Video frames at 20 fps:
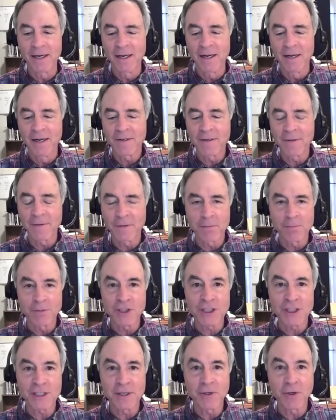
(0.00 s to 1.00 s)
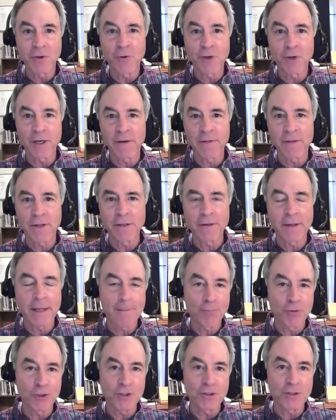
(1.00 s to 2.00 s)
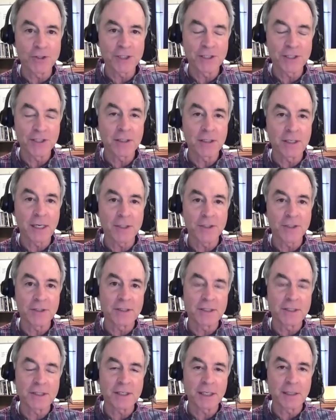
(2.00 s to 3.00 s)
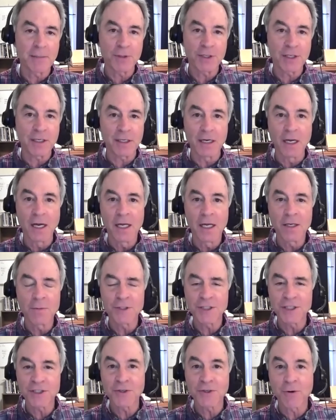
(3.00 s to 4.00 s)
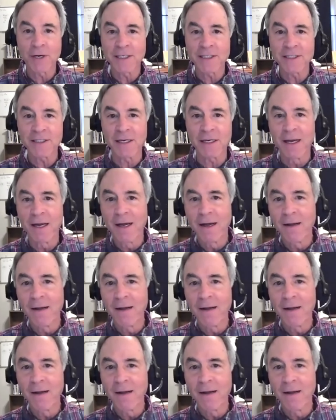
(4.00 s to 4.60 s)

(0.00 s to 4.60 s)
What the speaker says: the machinery that produces endogenous DMT, which is crazy,